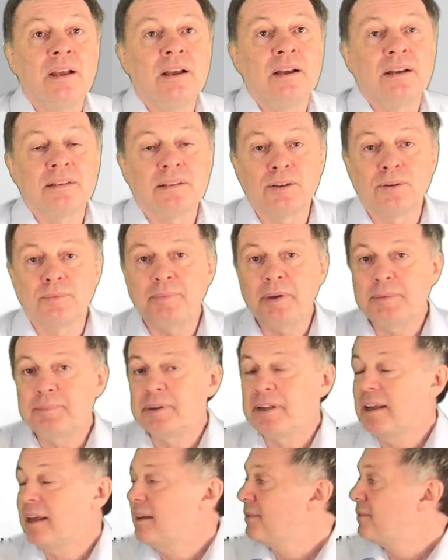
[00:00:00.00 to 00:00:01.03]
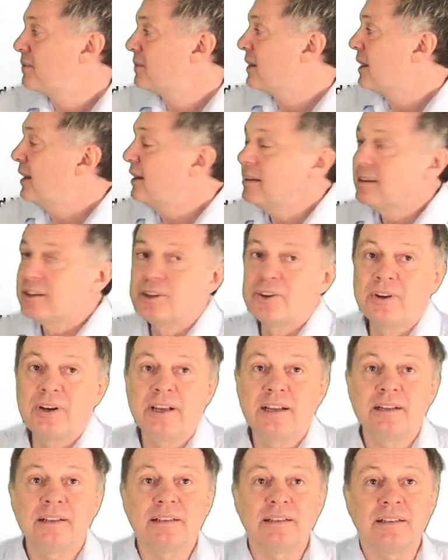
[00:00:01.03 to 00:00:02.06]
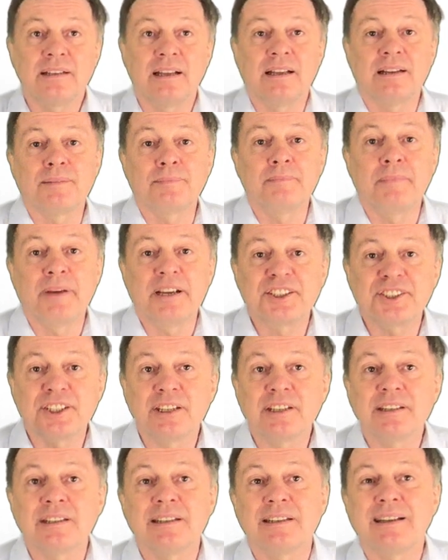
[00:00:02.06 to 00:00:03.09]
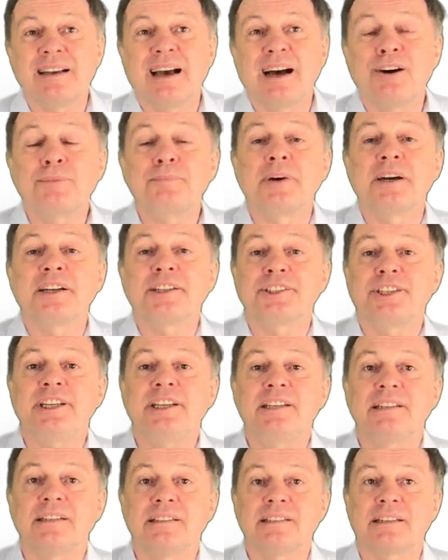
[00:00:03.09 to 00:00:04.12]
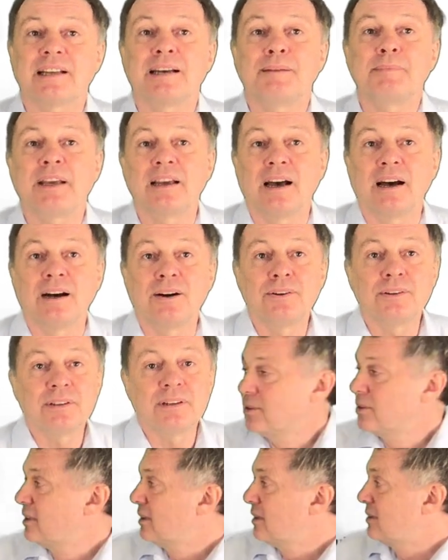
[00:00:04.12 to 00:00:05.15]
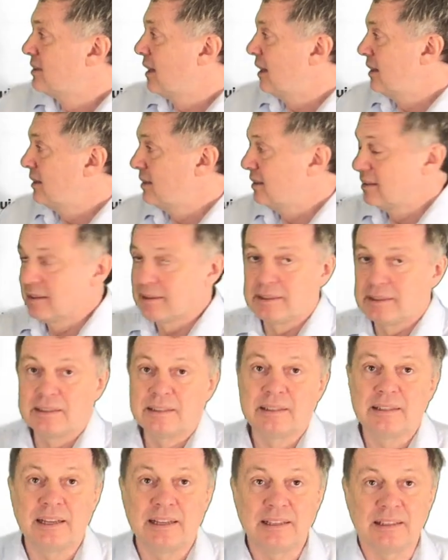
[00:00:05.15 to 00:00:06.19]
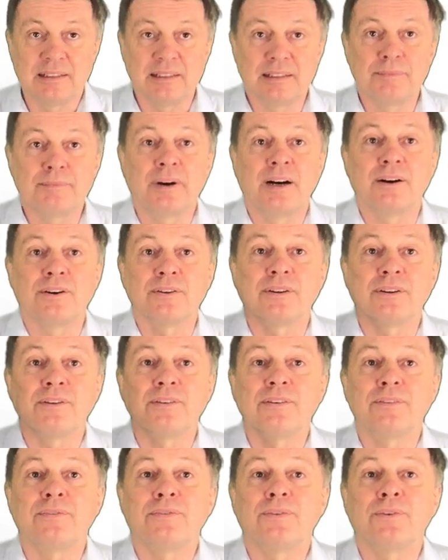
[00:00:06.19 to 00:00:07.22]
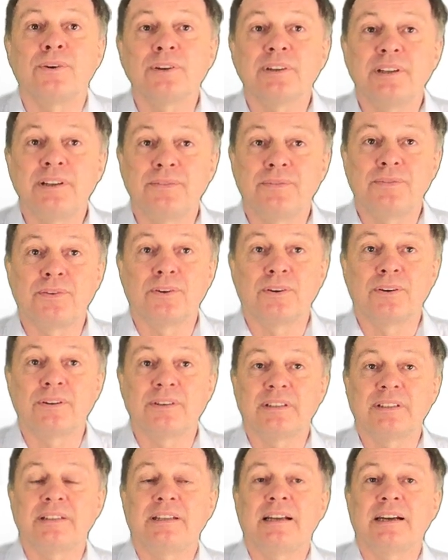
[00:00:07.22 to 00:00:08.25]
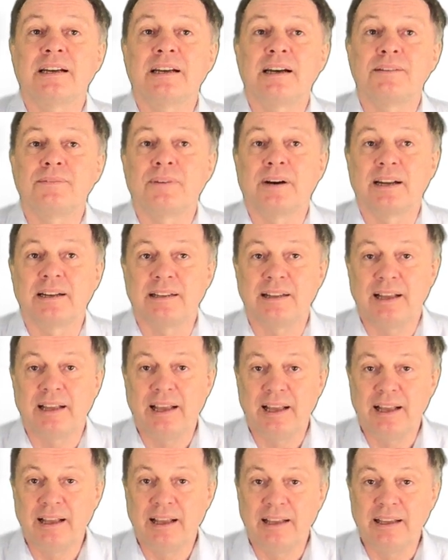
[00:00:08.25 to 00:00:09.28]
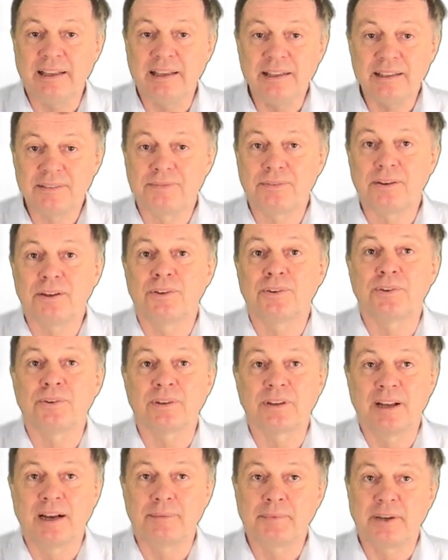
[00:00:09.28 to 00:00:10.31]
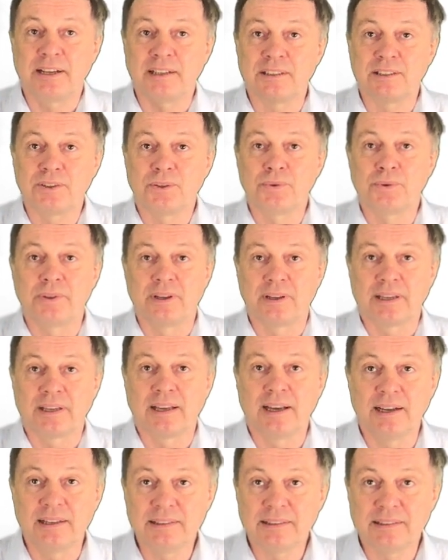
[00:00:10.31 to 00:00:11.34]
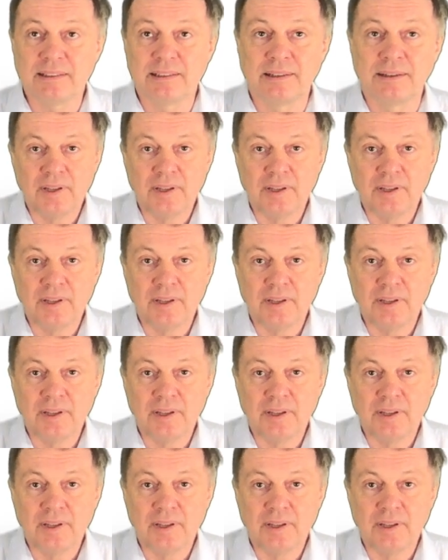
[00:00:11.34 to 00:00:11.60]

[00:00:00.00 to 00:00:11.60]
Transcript: So people have calculated and measured how much heat is coming out. The result is that it's about forty-four terawatt heat flow coming through the crust.